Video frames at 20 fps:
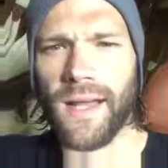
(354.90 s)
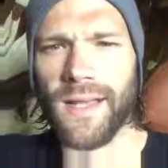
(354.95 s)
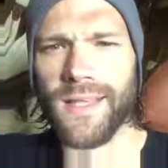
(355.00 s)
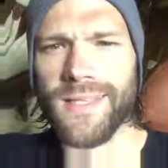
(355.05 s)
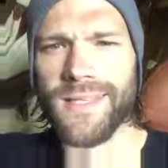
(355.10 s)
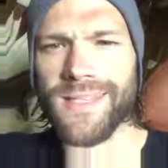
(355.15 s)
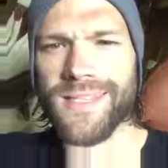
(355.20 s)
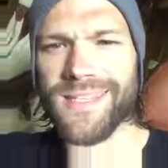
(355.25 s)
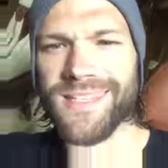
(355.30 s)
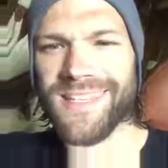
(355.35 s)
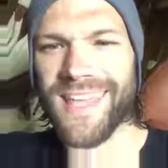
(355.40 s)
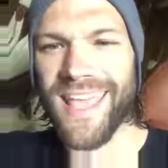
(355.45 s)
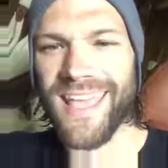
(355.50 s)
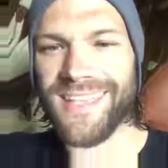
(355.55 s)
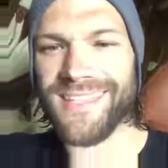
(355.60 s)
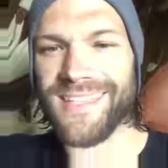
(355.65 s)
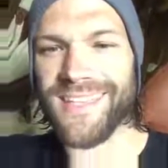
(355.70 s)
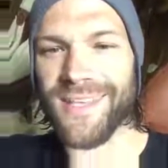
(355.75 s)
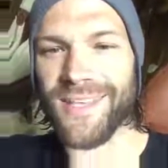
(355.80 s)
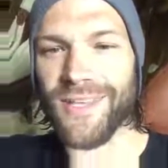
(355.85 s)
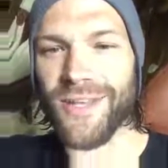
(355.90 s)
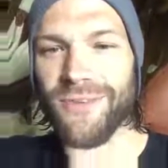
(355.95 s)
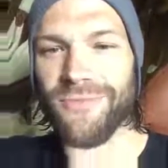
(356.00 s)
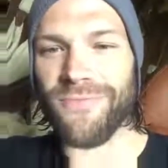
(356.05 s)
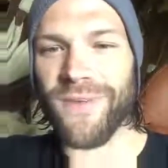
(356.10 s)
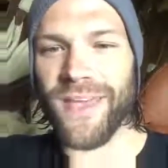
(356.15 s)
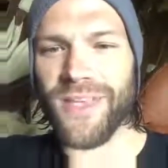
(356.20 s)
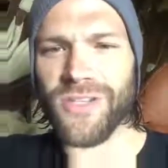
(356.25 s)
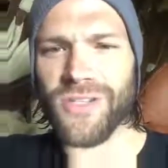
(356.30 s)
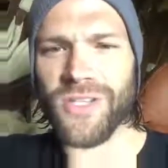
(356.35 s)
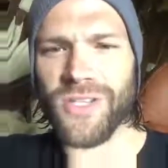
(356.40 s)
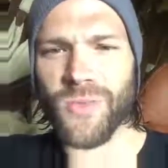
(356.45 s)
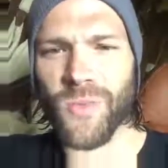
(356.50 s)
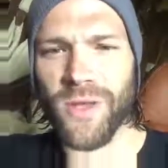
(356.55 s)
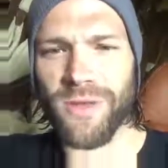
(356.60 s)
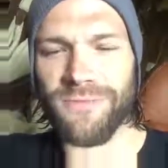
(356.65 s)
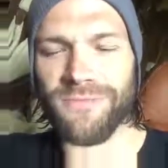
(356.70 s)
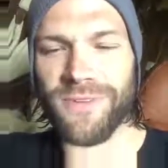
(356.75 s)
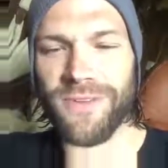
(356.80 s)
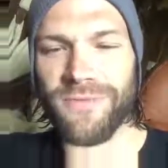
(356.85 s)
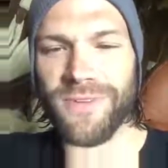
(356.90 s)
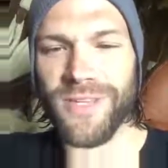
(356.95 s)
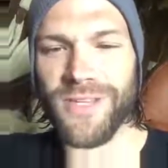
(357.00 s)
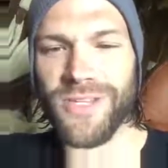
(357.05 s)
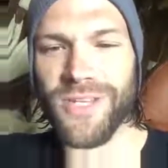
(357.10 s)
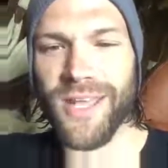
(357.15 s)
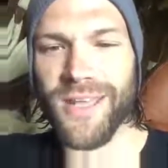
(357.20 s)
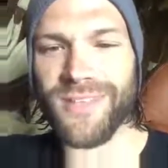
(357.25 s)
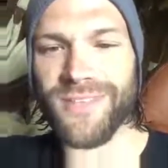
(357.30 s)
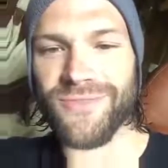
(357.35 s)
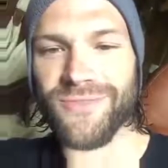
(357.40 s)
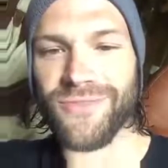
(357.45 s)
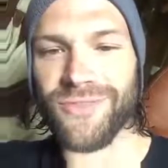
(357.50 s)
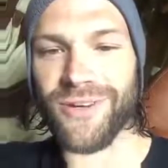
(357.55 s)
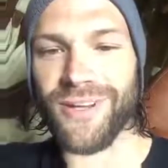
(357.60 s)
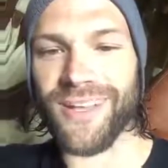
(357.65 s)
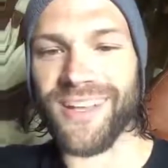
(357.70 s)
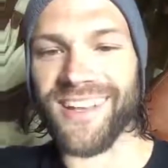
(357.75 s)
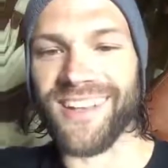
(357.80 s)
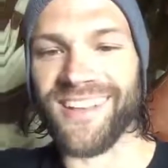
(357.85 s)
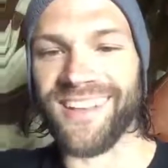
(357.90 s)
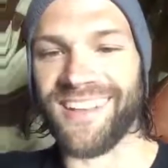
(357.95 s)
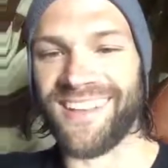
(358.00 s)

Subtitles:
Stacy, your face just went 50 shades of red.